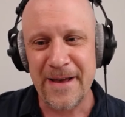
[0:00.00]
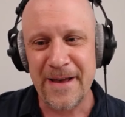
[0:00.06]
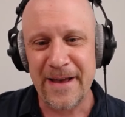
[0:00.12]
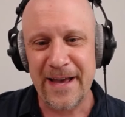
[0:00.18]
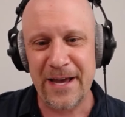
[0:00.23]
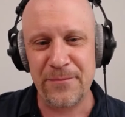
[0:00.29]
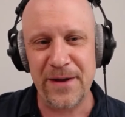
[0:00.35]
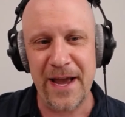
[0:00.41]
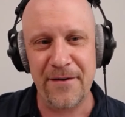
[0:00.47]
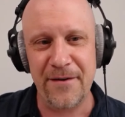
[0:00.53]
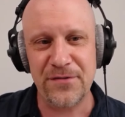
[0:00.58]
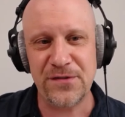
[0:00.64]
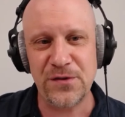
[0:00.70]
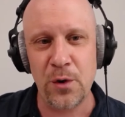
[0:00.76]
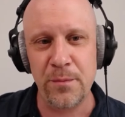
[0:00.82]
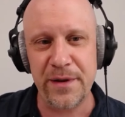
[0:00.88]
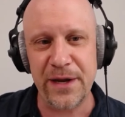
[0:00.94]
And we have
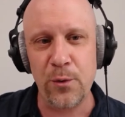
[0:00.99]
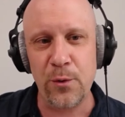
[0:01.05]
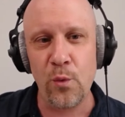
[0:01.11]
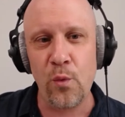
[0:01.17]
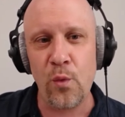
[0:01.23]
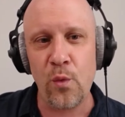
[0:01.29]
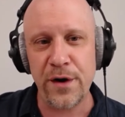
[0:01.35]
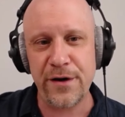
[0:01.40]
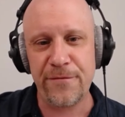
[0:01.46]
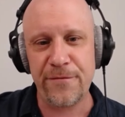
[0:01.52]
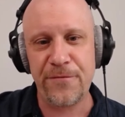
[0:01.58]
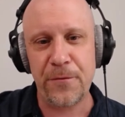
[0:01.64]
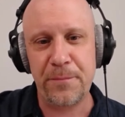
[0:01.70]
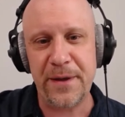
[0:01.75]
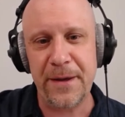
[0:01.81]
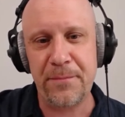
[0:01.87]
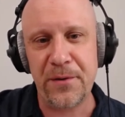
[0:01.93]
so many wonderful
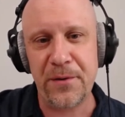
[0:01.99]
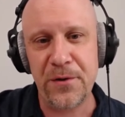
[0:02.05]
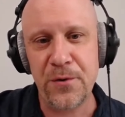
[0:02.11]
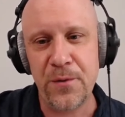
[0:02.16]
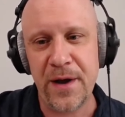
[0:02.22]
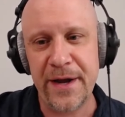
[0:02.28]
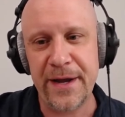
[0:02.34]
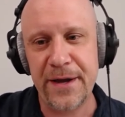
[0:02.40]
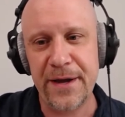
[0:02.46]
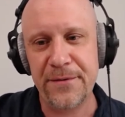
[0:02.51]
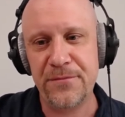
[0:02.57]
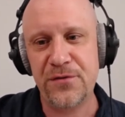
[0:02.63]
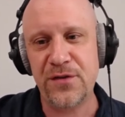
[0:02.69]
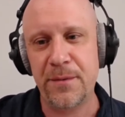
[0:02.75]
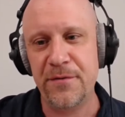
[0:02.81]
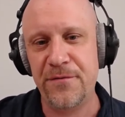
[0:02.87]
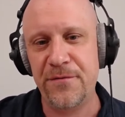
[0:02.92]
people who
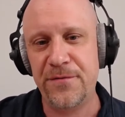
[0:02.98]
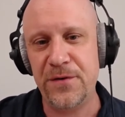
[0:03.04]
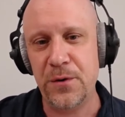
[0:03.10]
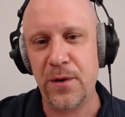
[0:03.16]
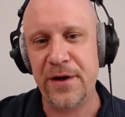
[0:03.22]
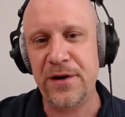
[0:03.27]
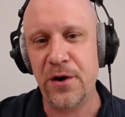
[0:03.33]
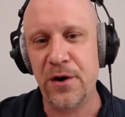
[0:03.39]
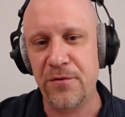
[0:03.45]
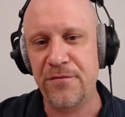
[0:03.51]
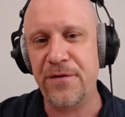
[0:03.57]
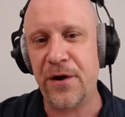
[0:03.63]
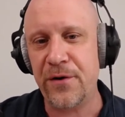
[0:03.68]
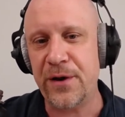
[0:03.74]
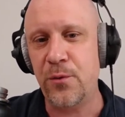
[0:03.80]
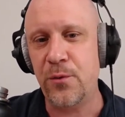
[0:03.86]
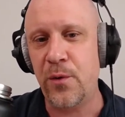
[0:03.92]
some of you I know
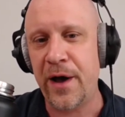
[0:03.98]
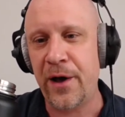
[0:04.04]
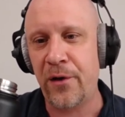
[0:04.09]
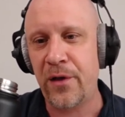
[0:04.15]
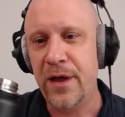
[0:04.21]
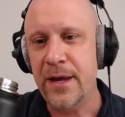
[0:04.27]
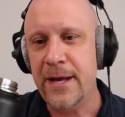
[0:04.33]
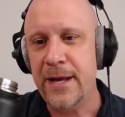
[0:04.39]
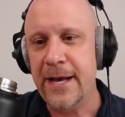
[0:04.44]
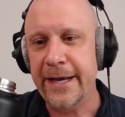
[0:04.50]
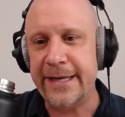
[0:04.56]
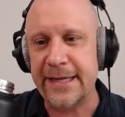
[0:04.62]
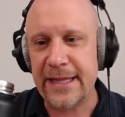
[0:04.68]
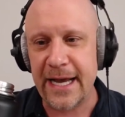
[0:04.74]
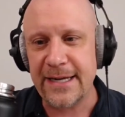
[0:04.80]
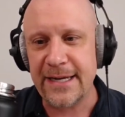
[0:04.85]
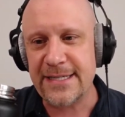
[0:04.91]
very well, and I'd
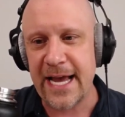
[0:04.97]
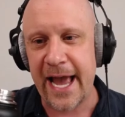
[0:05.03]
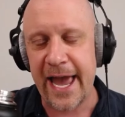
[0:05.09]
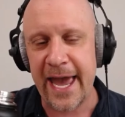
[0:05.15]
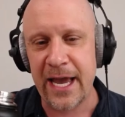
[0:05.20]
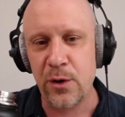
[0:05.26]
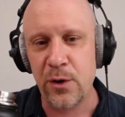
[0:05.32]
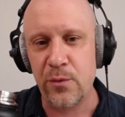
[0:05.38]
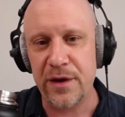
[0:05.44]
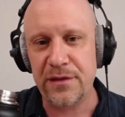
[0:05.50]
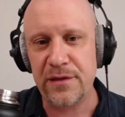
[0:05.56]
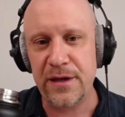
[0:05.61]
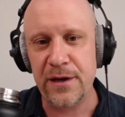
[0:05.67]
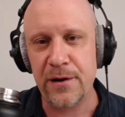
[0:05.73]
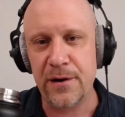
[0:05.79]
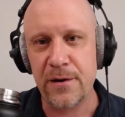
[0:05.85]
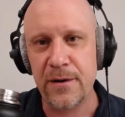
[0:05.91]
like to hang with
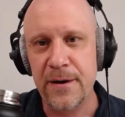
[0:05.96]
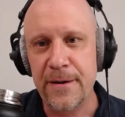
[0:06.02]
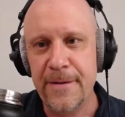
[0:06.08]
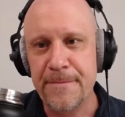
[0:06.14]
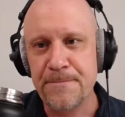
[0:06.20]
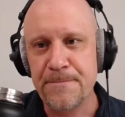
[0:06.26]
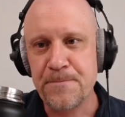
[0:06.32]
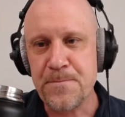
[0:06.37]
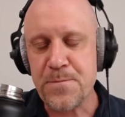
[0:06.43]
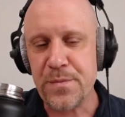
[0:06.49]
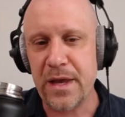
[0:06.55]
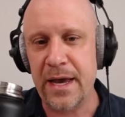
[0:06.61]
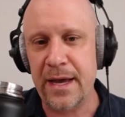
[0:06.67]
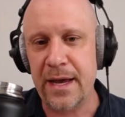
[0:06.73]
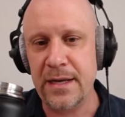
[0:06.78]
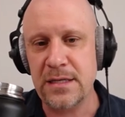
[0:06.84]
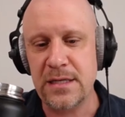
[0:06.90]
here
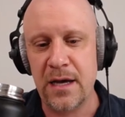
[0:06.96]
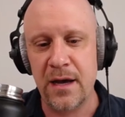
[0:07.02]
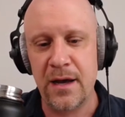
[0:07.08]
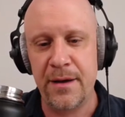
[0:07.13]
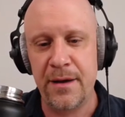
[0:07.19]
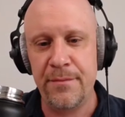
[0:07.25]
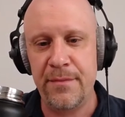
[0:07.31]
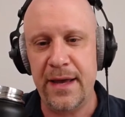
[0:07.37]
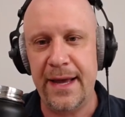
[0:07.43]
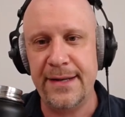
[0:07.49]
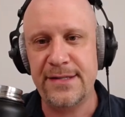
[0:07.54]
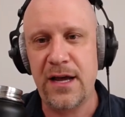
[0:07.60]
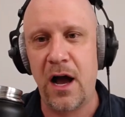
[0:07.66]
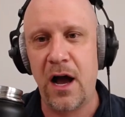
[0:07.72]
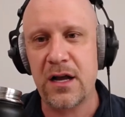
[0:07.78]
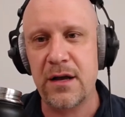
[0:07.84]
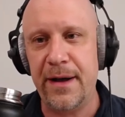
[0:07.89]
and
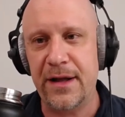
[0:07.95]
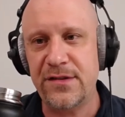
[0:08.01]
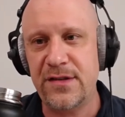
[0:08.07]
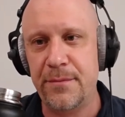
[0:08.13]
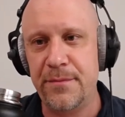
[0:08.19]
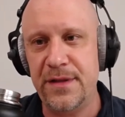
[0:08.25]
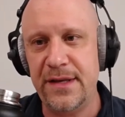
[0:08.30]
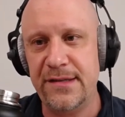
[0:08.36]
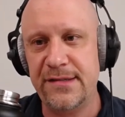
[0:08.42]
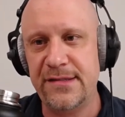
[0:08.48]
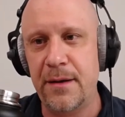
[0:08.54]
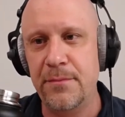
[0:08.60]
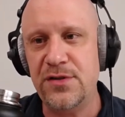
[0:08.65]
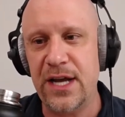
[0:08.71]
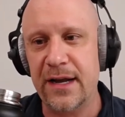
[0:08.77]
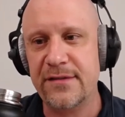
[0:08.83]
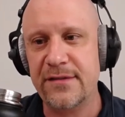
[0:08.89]
talk about some of these
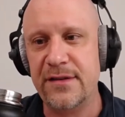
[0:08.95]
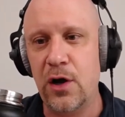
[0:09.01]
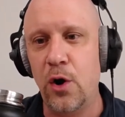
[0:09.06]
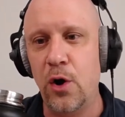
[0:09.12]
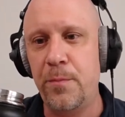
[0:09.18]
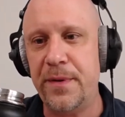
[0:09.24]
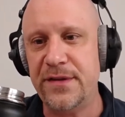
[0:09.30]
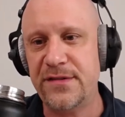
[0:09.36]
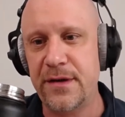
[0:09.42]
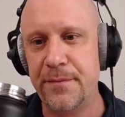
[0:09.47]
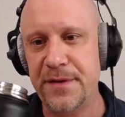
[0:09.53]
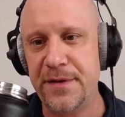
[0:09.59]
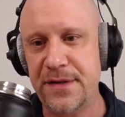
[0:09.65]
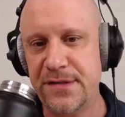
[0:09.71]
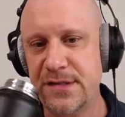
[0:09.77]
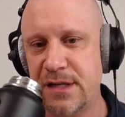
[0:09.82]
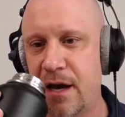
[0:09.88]
subjects and open some of
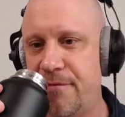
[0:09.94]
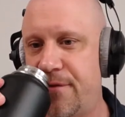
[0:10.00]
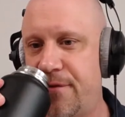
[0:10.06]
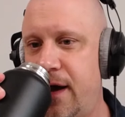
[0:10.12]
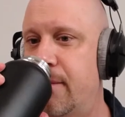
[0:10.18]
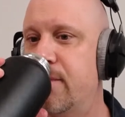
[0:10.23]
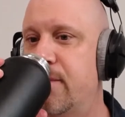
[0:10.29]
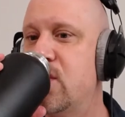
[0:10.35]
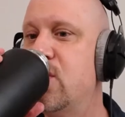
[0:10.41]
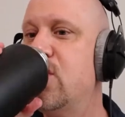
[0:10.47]
this stuff up.